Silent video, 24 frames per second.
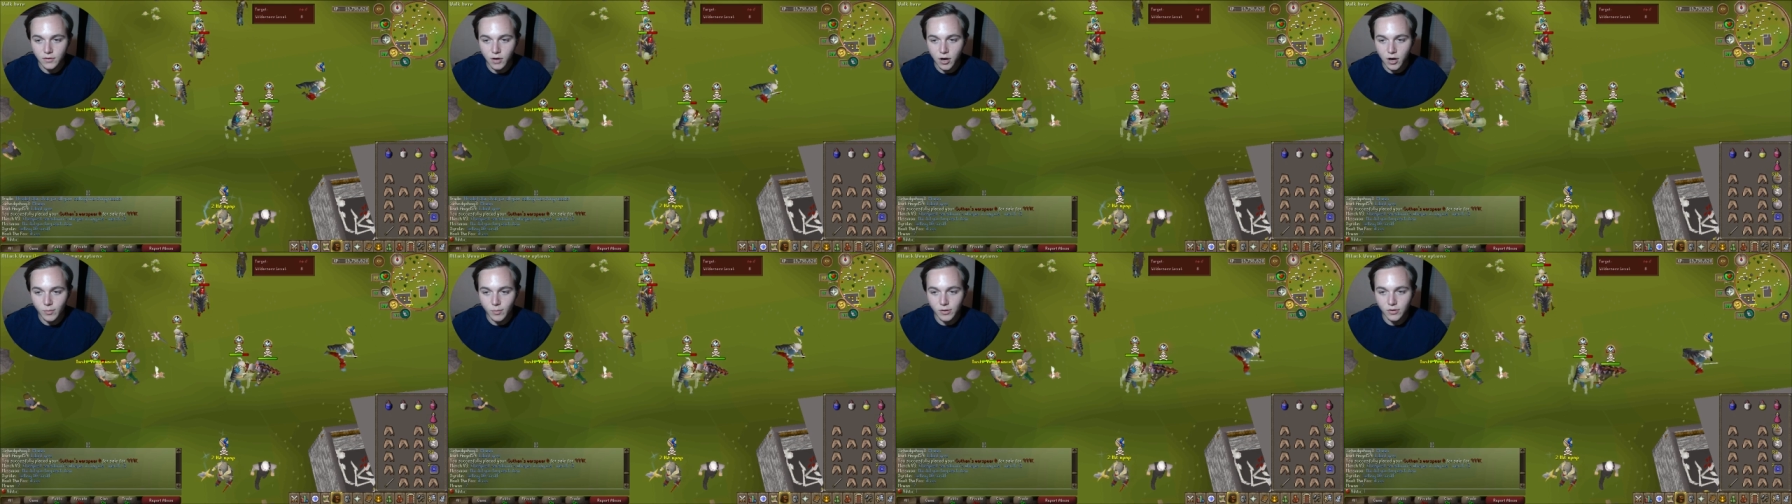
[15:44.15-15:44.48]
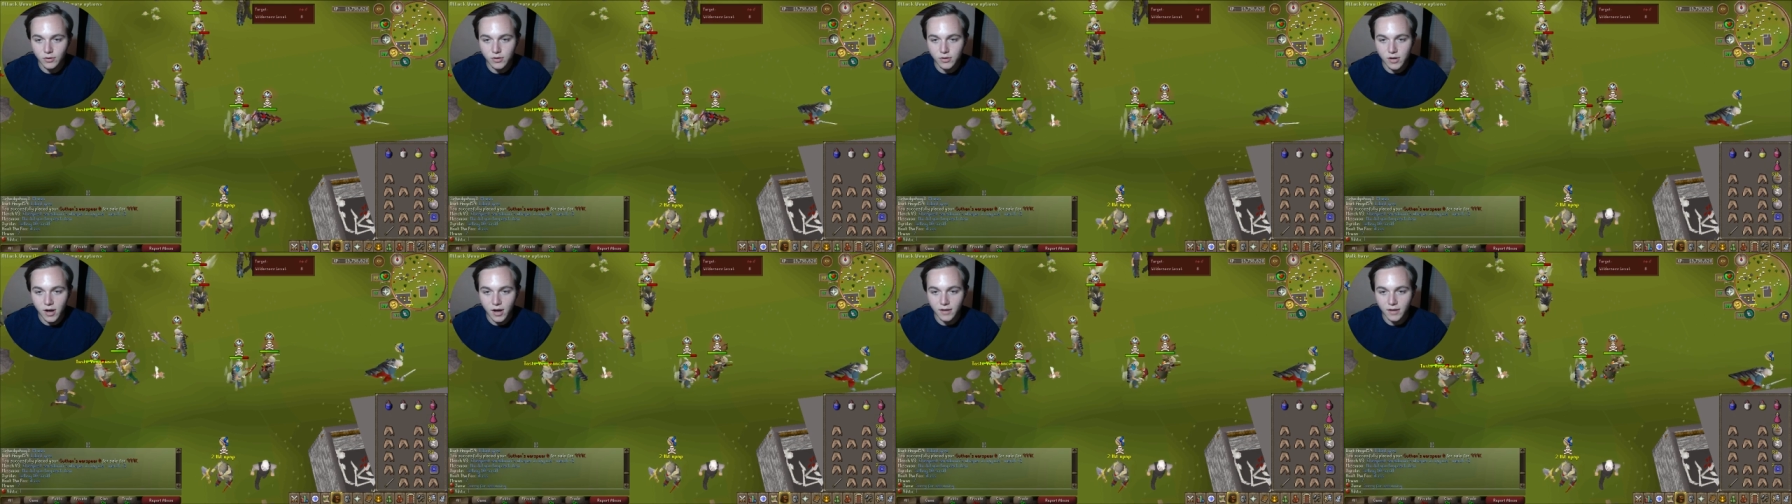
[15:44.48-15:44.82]

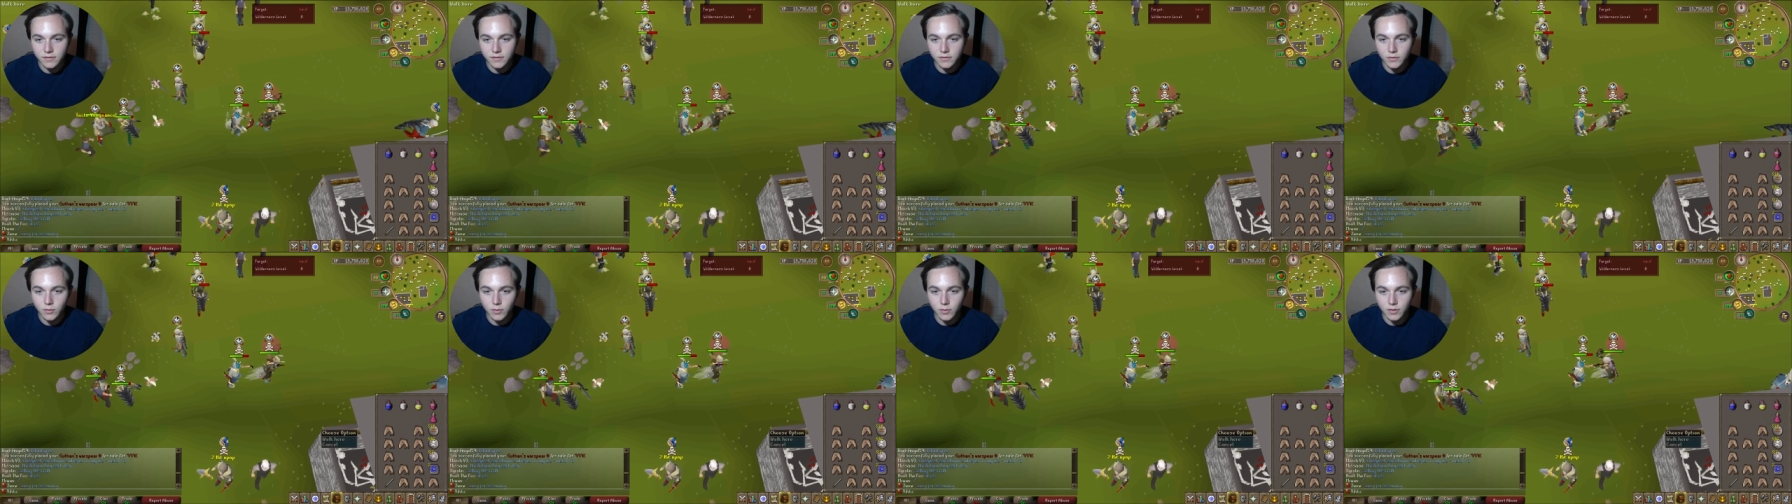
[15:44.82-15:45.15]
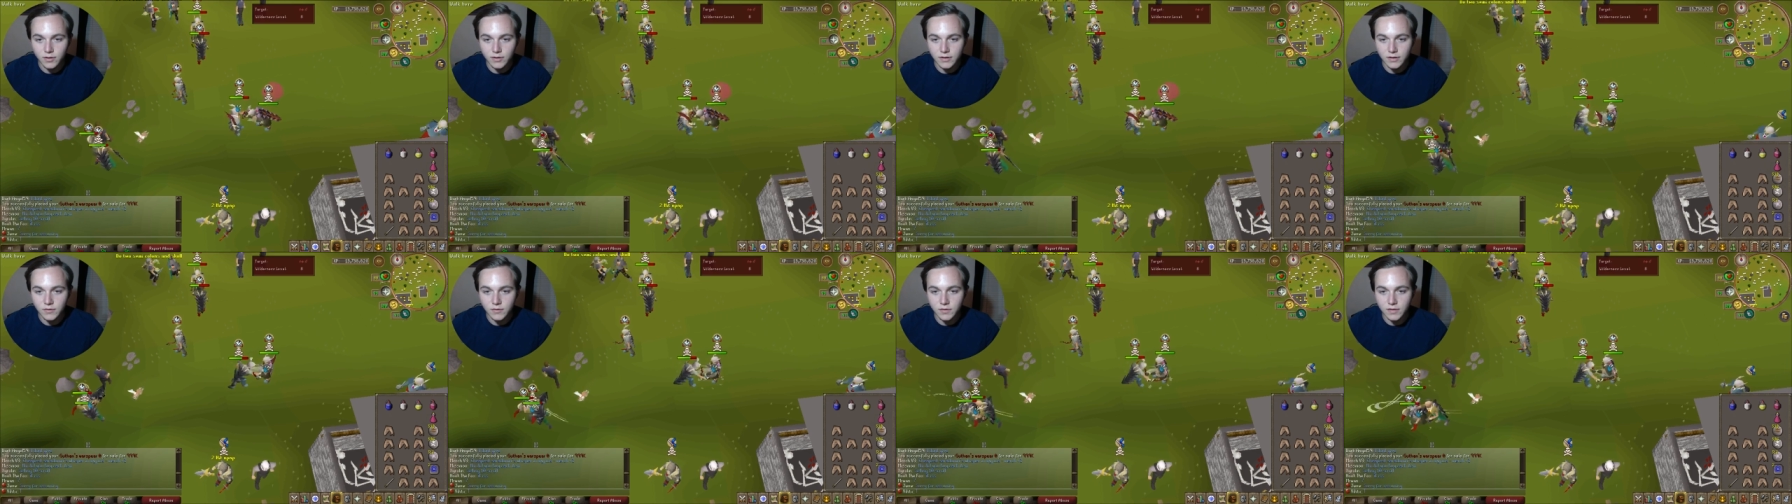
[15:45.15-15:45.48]
Armadyl
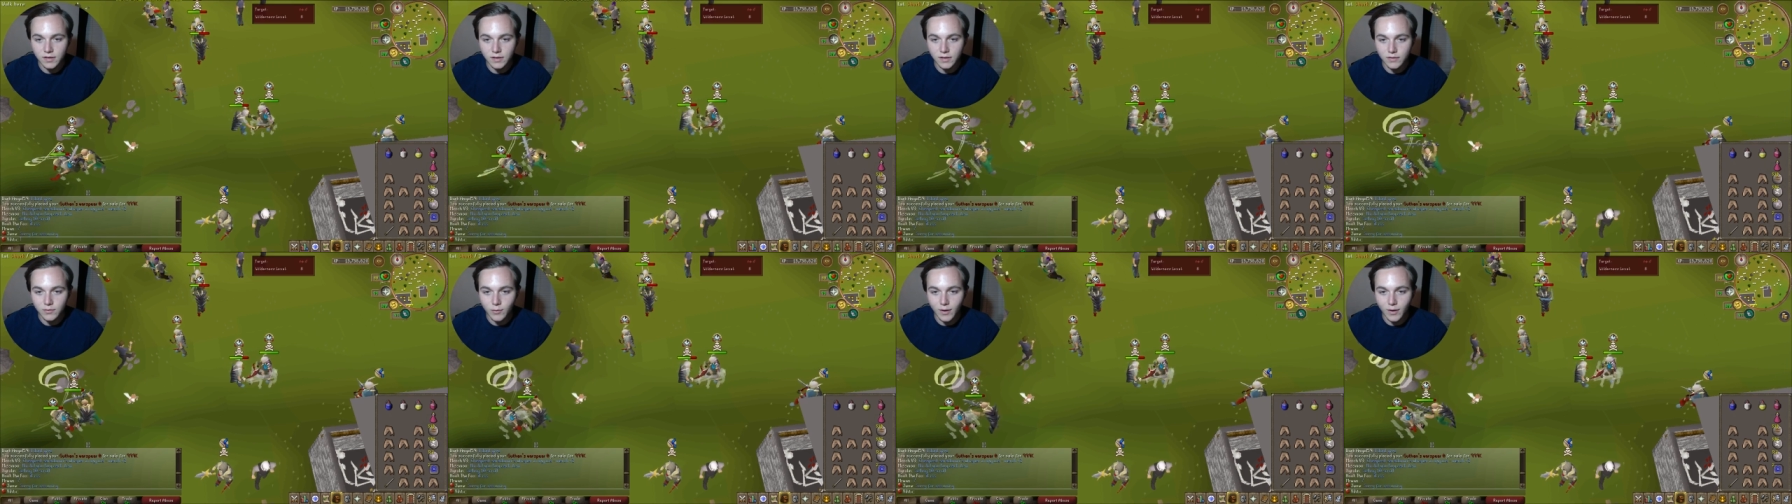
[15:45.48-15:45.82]
Godsword and he just hit